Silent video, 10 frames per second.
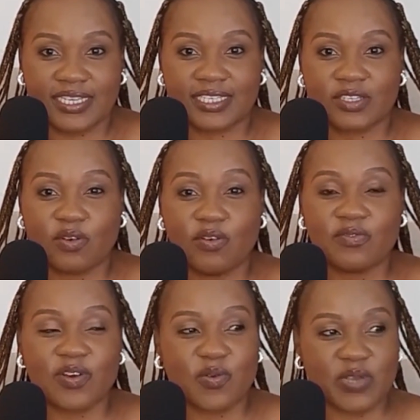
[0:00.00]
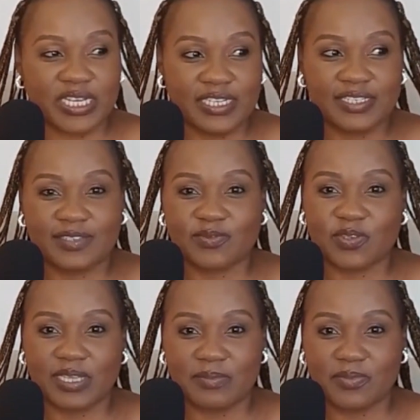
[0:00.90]
is overweight
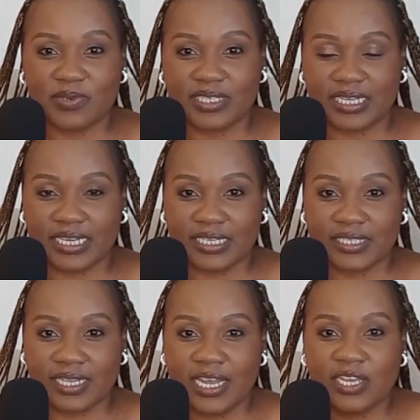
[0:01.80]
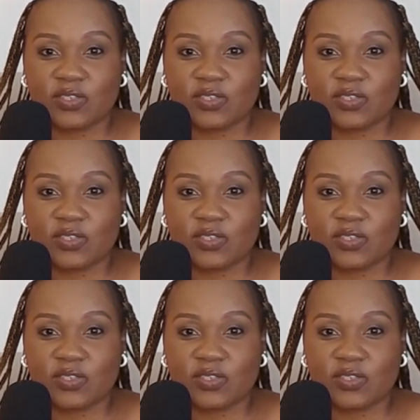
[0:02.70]
for somebody else.